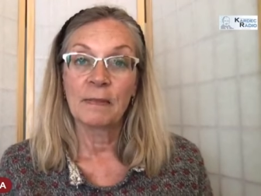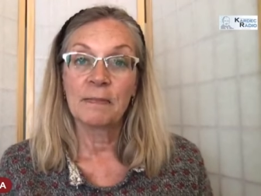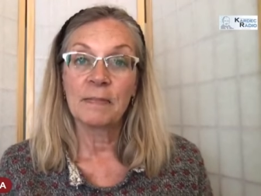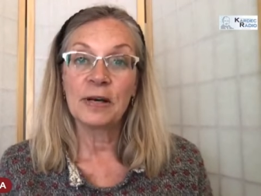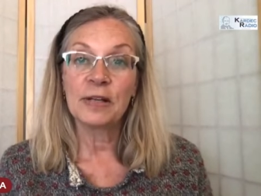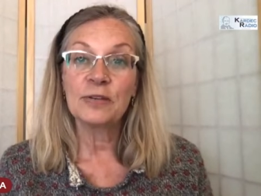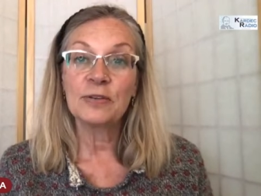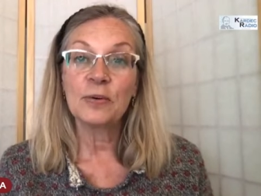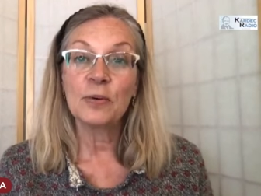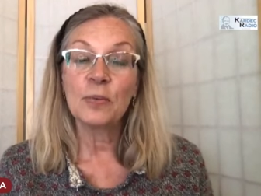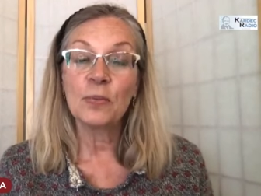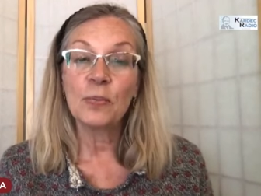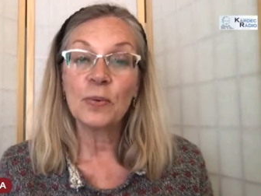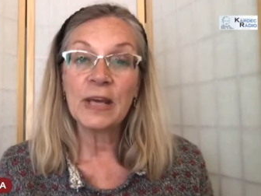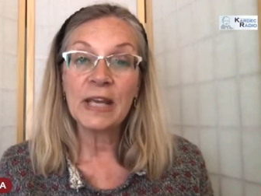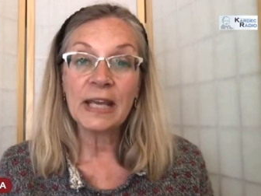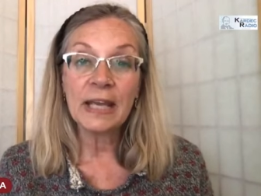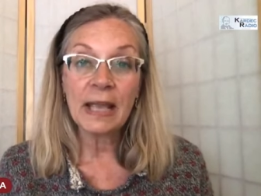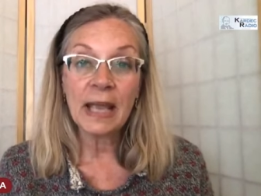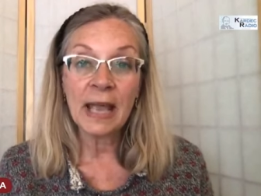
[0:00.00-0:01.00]
but
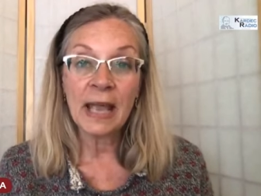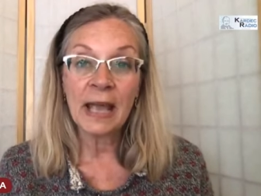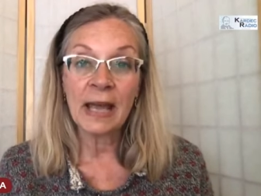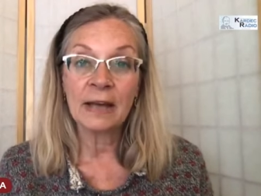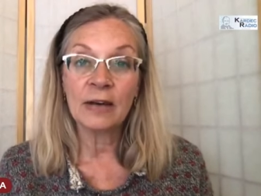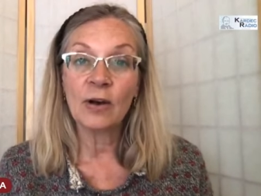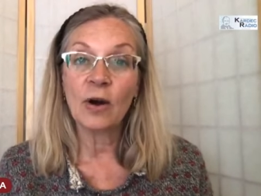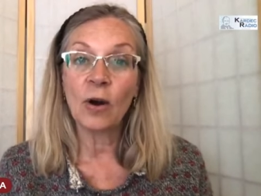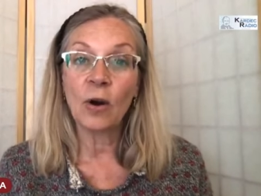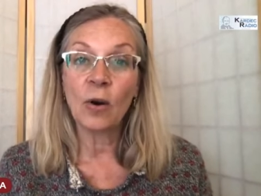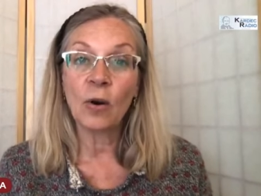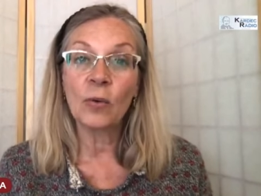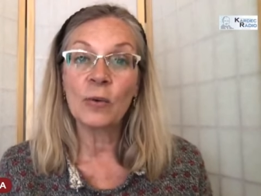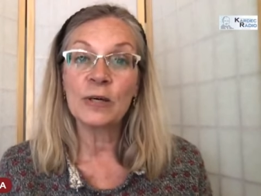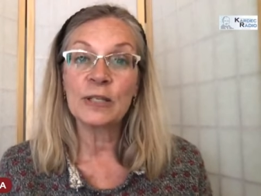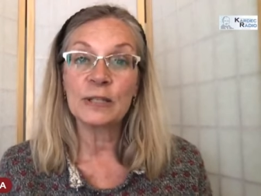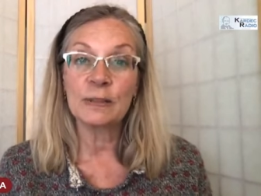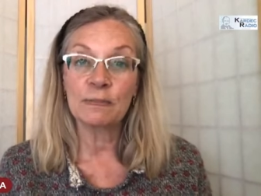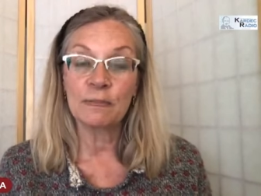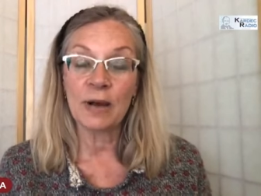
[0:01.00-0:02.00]
we can
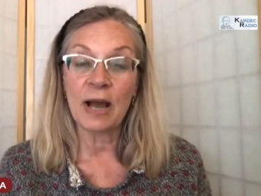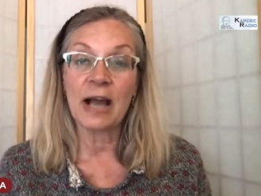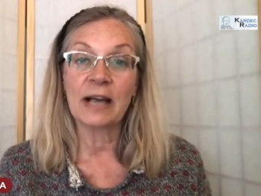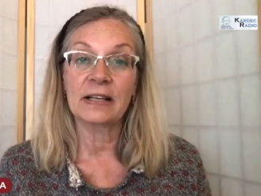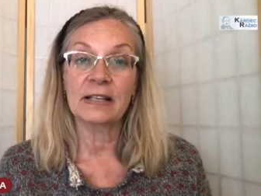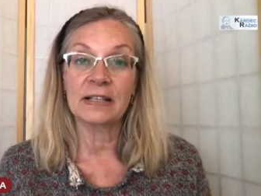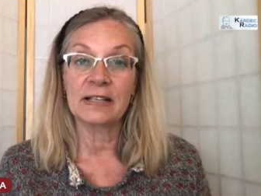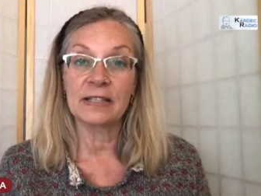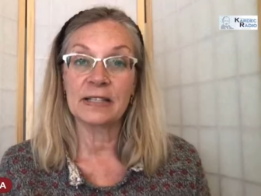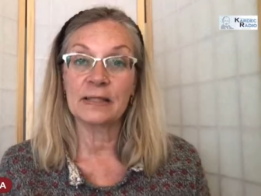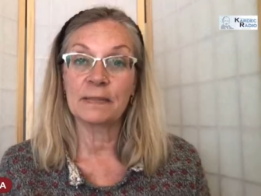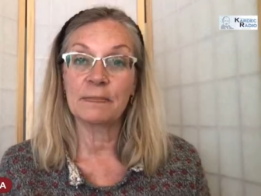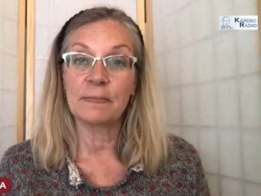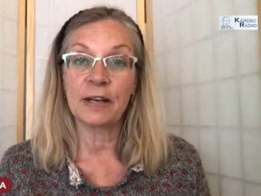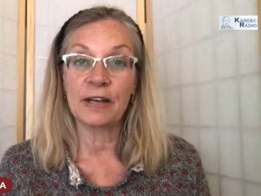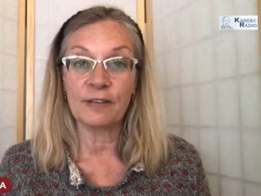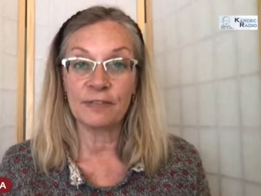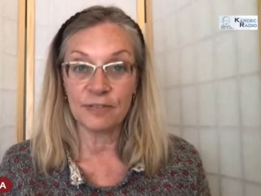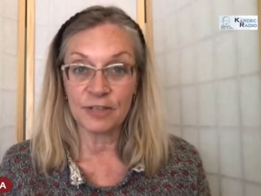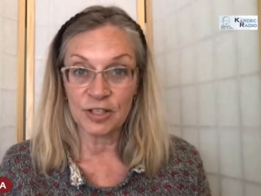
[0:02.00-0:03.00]
always practice
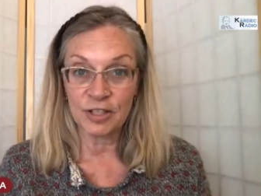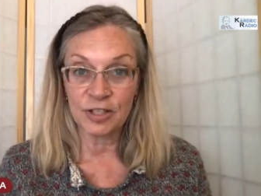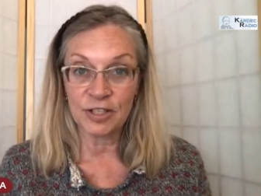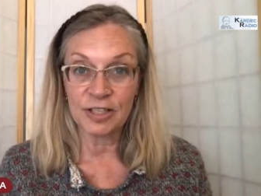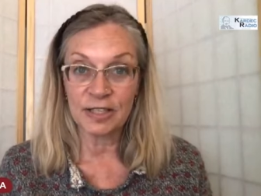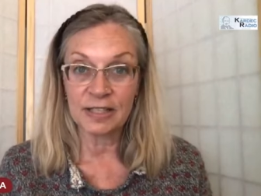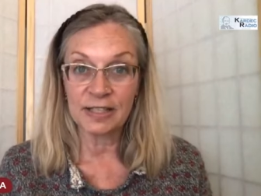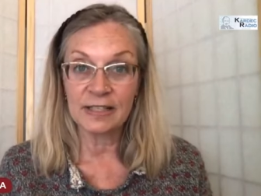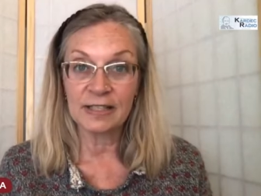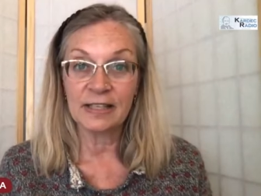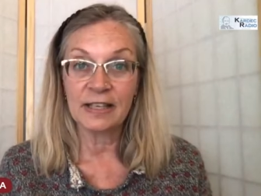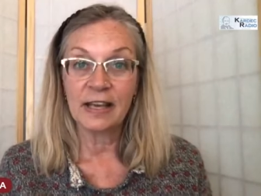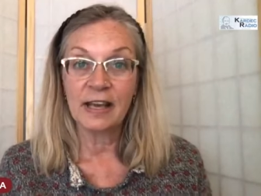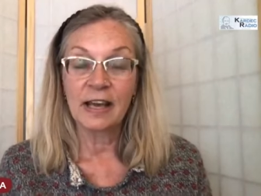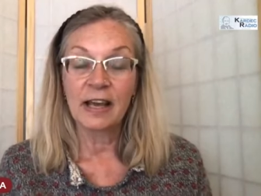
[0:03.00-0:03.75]
beneficence.